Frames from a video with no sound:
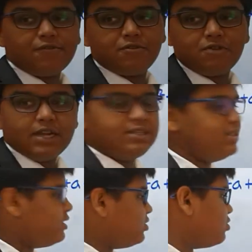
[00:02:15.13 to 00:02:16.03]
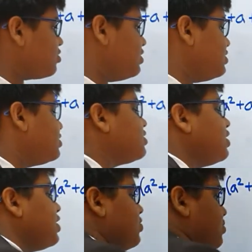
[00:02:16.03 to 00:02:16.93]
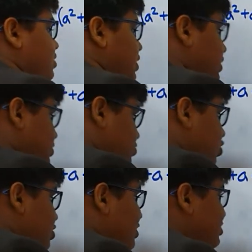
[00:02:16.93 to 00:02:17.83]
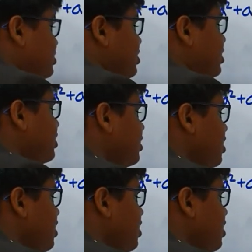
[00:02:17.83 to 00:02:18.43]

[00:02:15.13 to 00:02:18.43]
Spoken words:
write. It's not necessary